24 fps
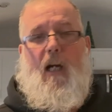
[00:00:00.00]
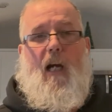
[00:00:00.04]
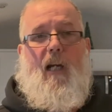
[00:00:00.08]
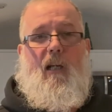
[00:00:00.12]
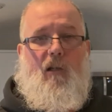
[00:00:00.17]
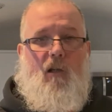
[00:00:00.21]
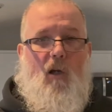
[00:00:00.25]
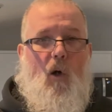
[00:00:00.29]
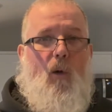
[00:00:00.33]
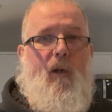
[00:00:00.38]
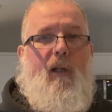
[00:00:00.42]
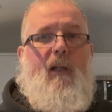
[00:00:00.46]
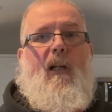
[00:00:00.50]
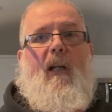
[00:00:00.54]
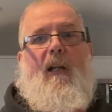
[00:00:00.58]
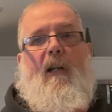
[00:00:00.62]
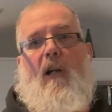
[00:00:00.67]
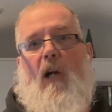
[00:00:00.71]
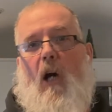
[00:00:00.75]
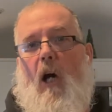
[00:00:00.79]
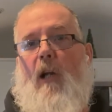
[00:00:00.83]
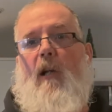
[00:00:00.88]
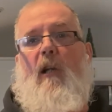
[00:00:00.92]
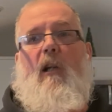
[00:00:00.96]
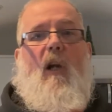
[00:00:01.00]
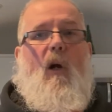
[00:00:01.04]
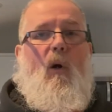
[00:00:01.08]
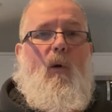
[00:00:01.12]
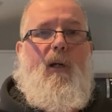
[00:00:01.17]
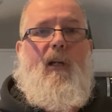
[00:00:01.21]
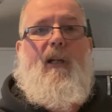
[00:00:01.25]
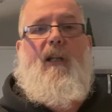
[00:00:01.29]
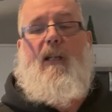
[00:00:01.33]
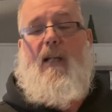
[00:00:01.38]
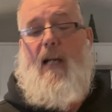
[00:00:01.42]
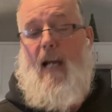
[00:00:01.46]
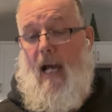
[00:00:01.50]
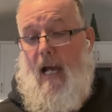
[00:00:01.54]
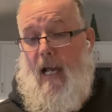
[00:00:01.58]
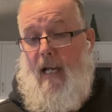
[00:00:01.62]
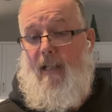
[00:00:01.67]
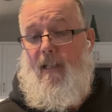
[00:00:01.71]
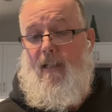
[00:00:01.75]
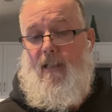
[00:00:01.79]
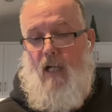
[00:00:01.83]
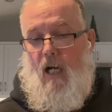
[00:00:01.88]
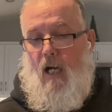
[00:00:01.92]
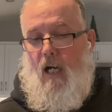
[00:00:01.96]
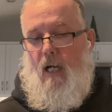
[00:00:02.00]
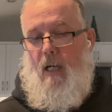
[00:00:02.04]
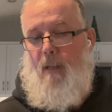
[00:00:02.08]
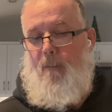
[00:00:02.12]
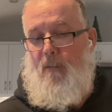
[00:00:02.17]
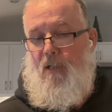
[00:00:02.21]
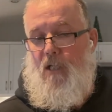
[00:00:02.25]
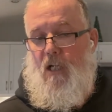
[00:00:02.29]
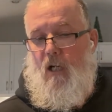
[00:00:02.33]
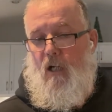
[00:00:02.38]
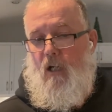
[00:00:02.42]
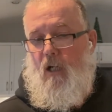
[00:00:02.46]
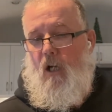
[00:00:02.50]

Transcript: I loaded and unloaded 9 times.